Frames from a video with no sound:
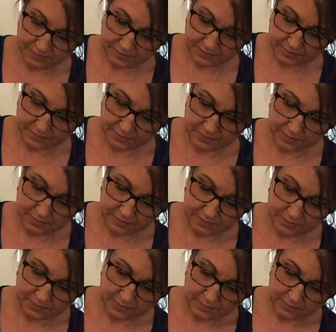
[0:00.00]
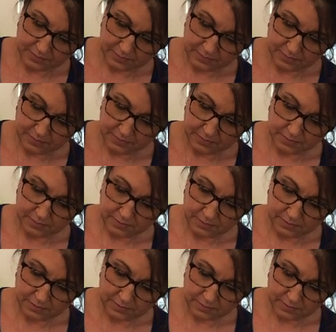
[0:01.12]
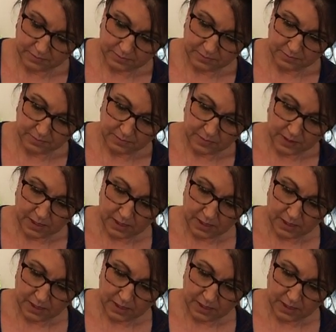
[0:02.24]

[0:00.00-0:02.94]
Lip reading: (silence)